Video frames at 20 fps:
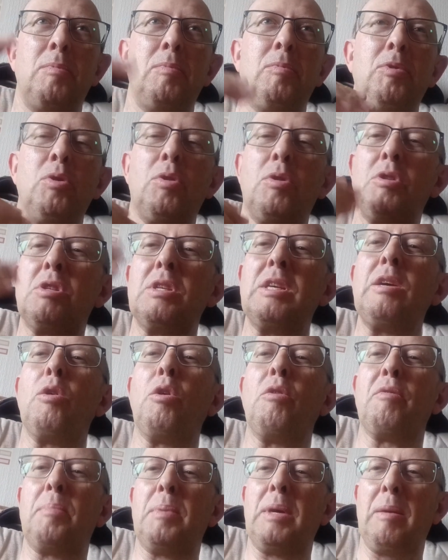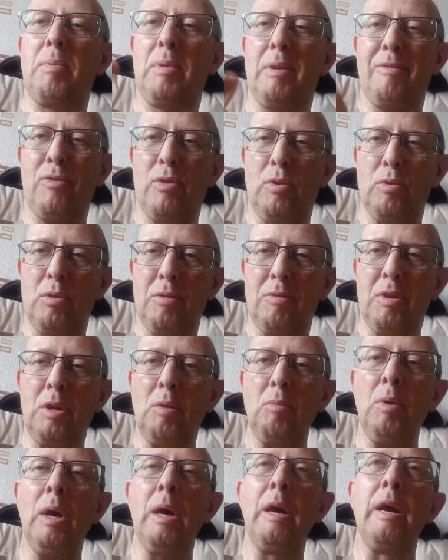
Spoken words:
you could see all the people in front of you.